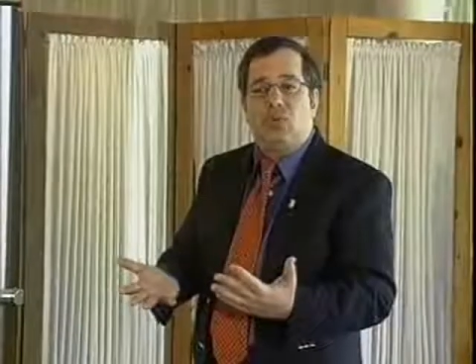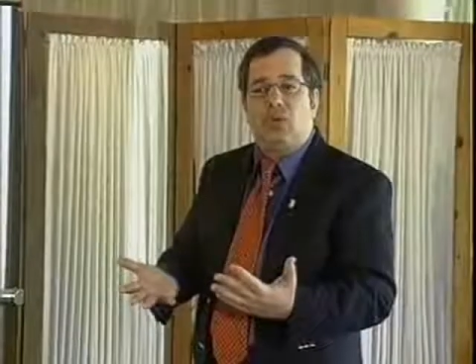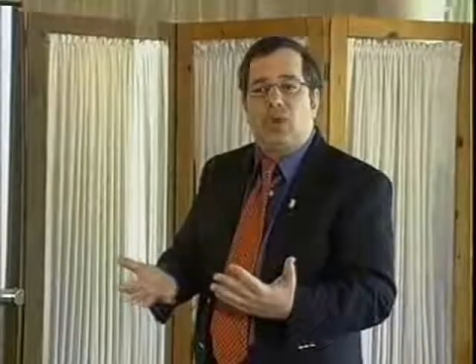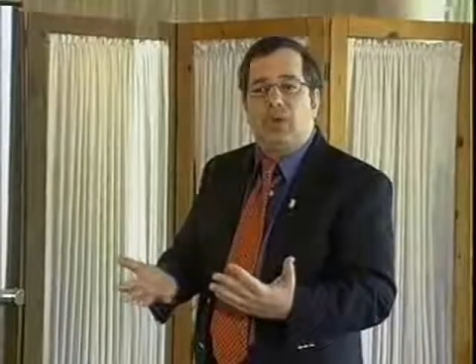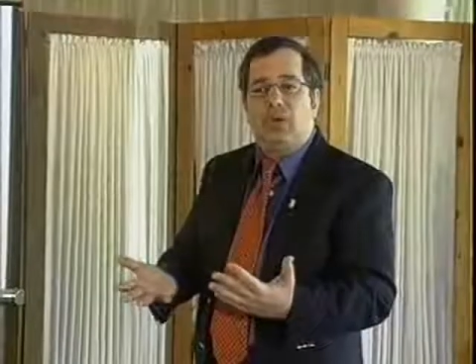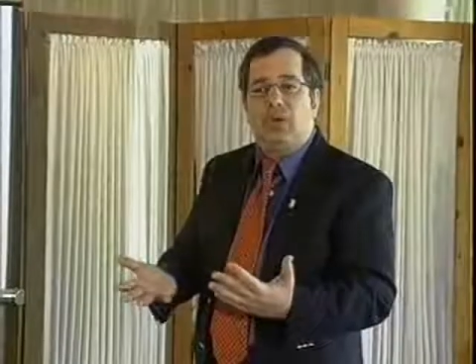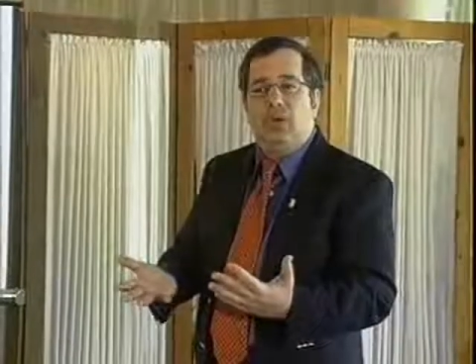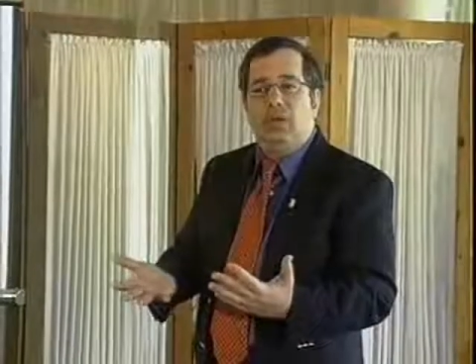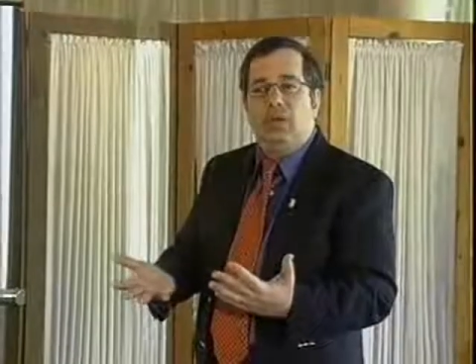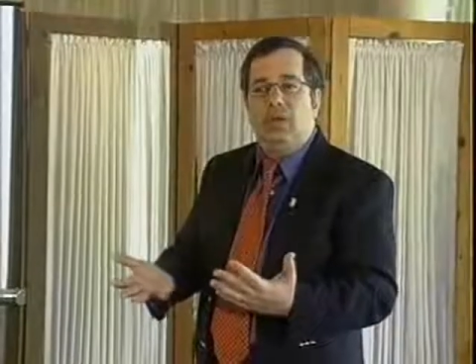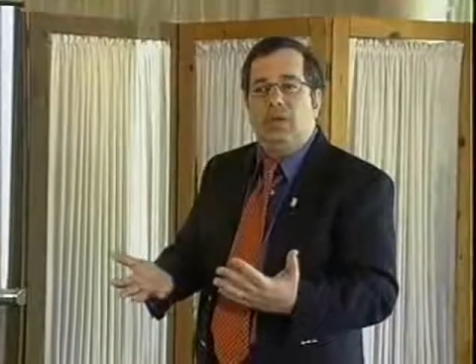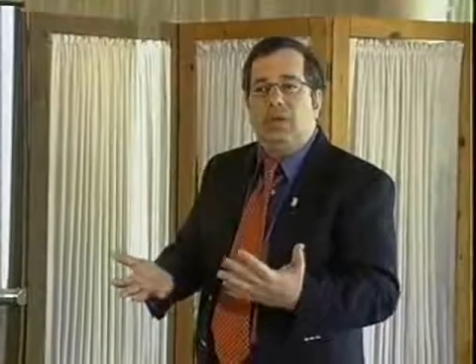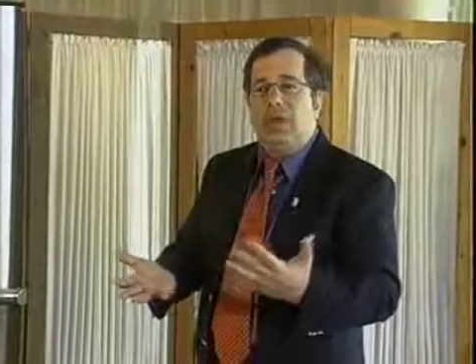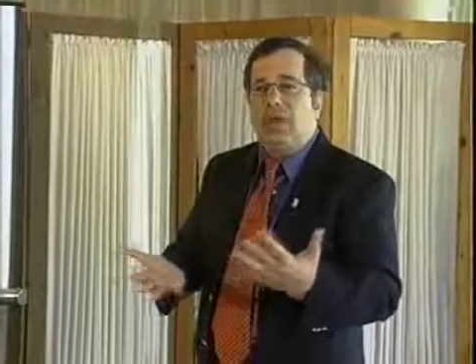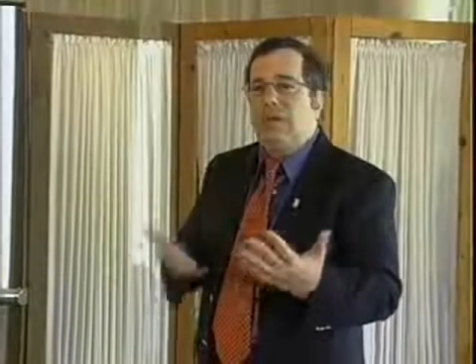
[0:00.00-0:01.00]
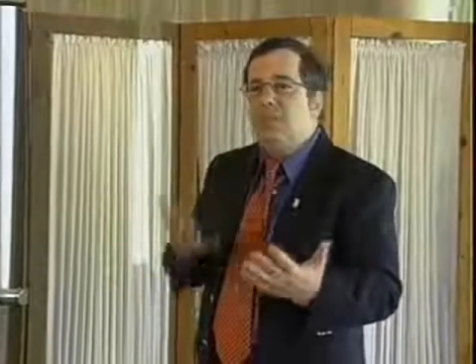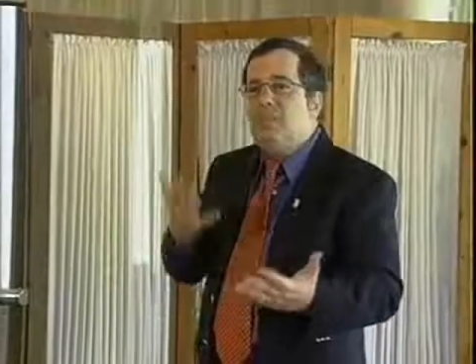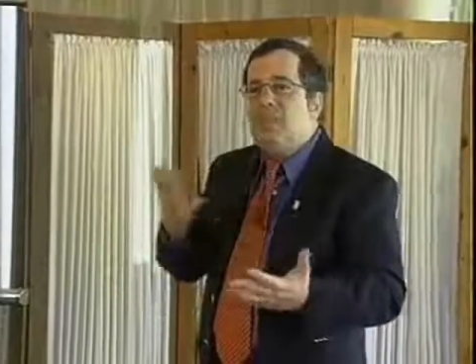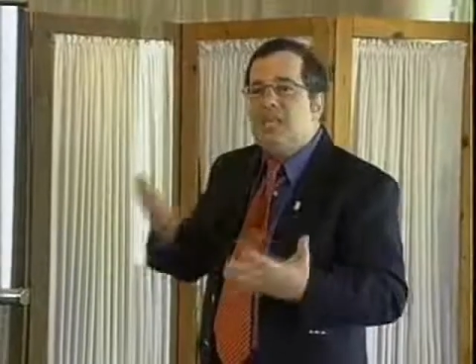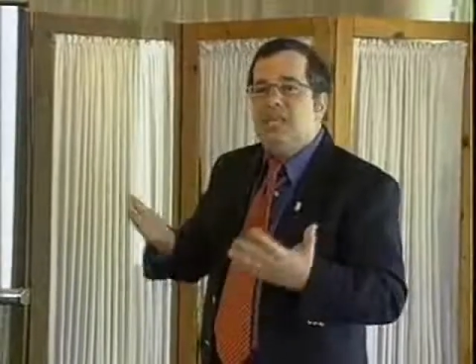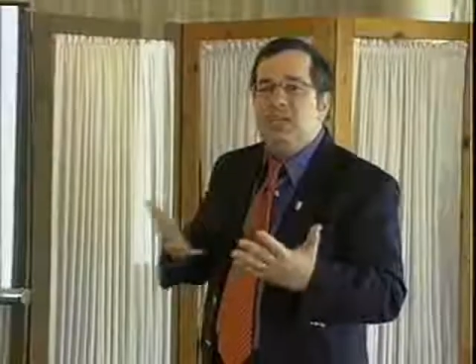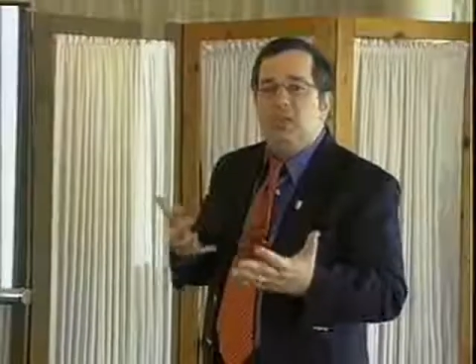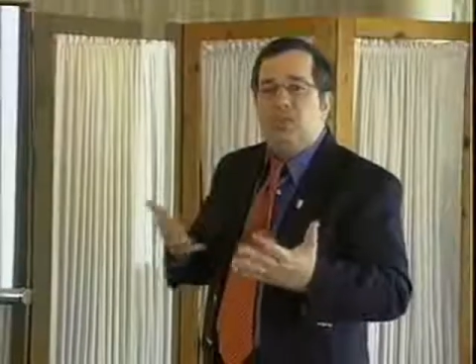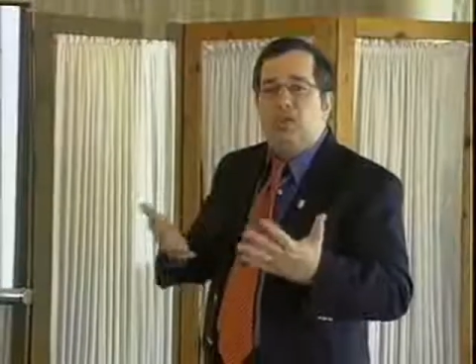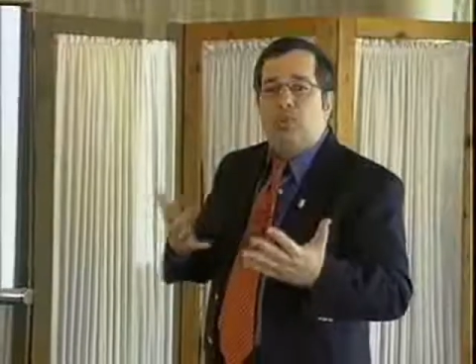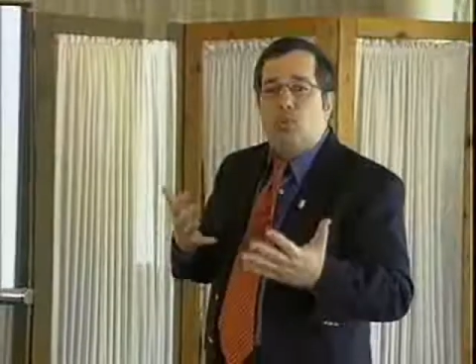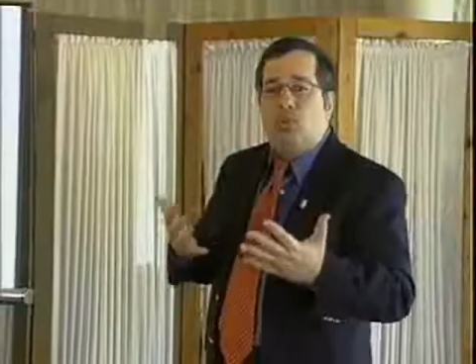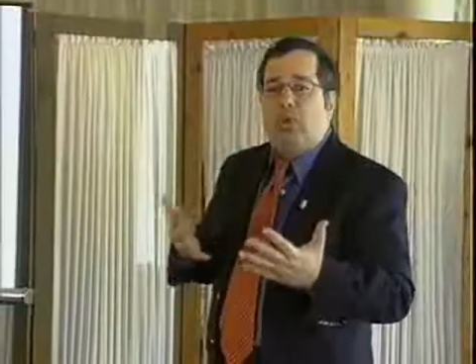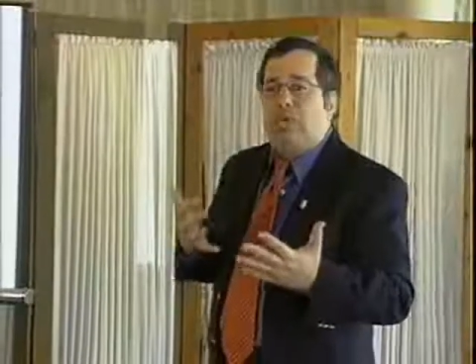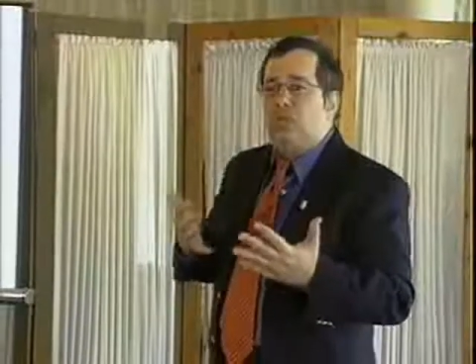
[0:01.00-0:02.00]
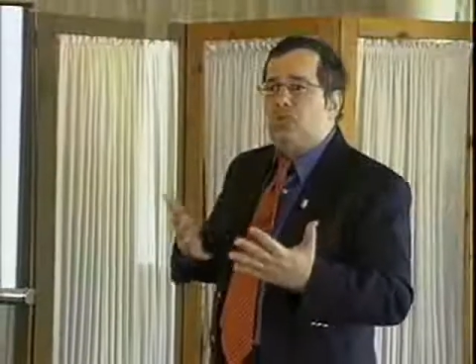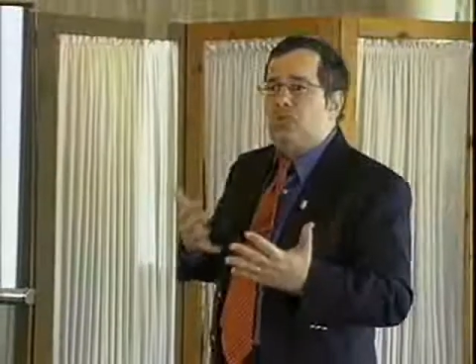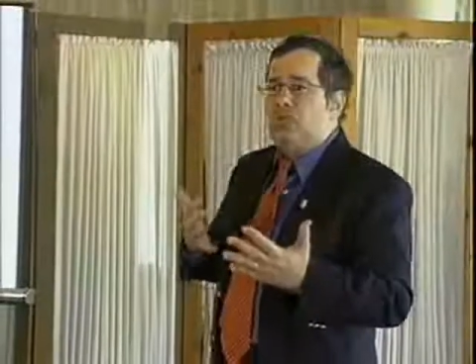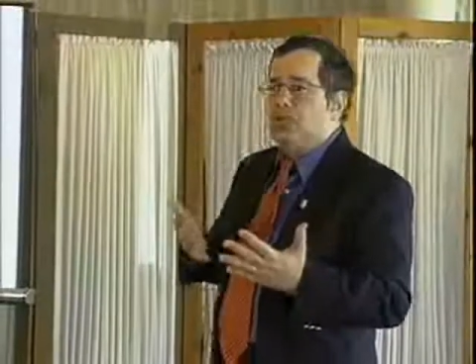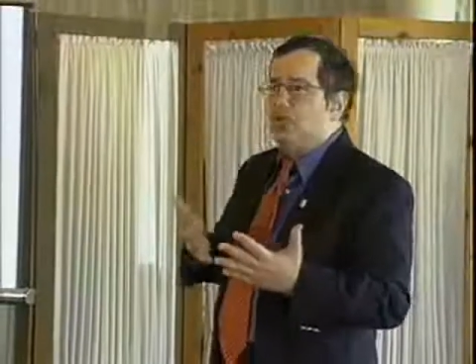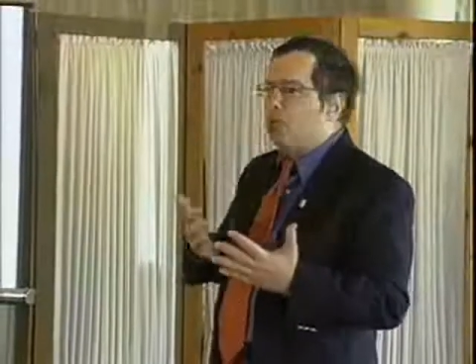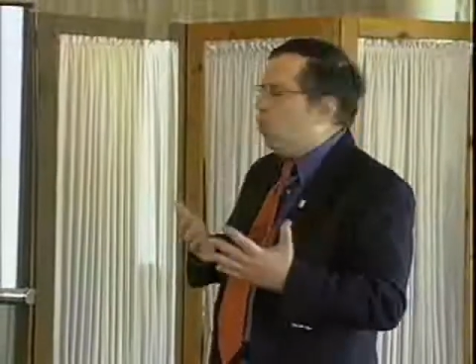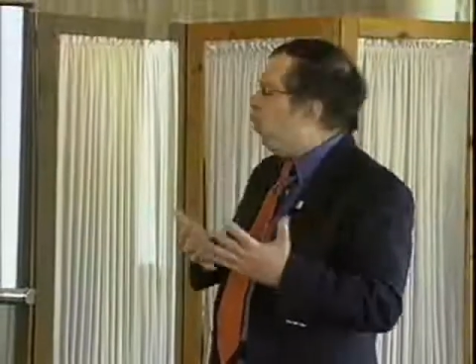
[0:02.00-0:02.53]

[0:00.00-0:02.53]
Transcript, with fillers: work, and immediately you're more interested. Well,